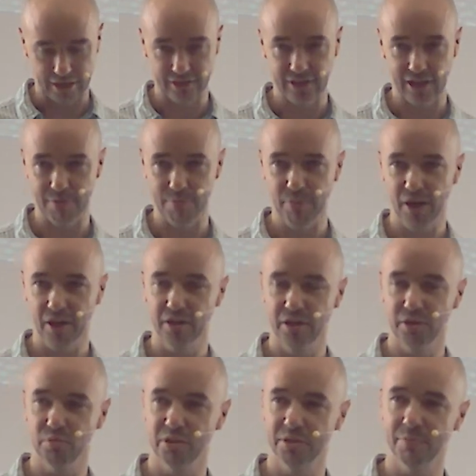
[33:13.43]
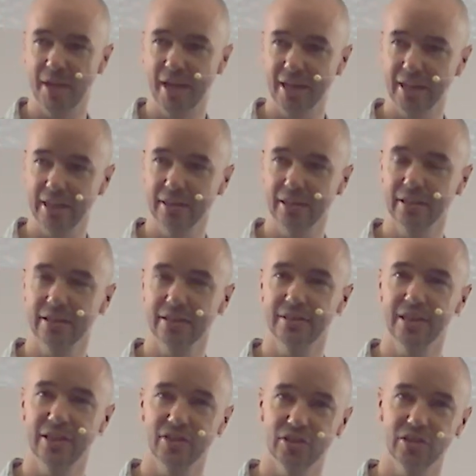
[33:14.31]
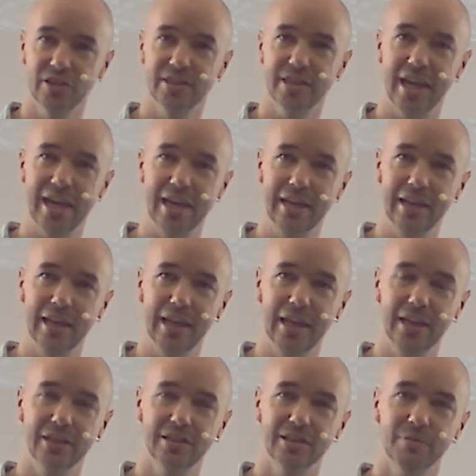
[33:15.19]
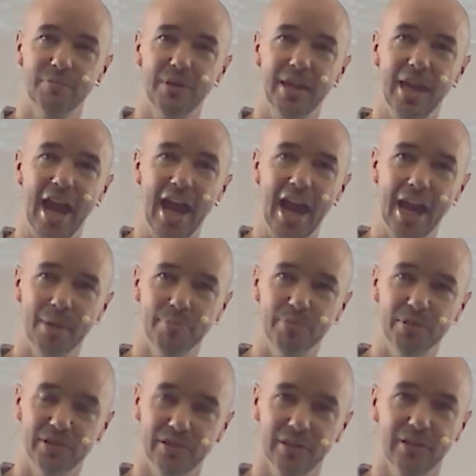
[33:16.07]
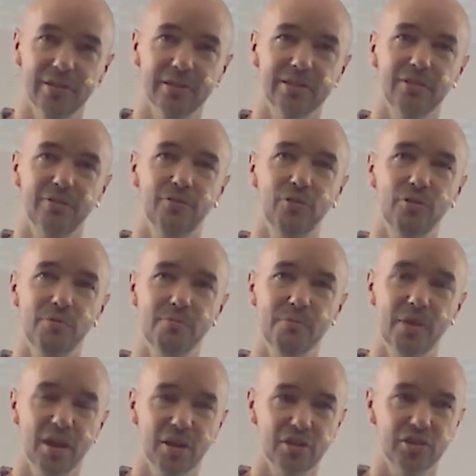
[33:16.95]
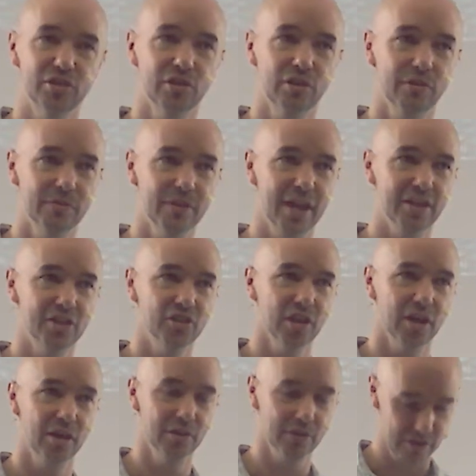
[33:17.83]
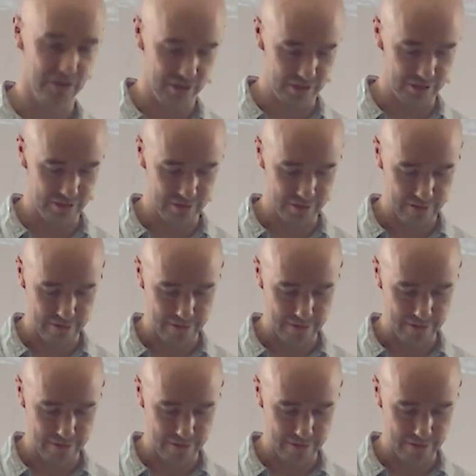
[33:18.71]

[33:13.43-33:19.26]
And so Bunyan was making the decision daily to be absent for much of their childhood.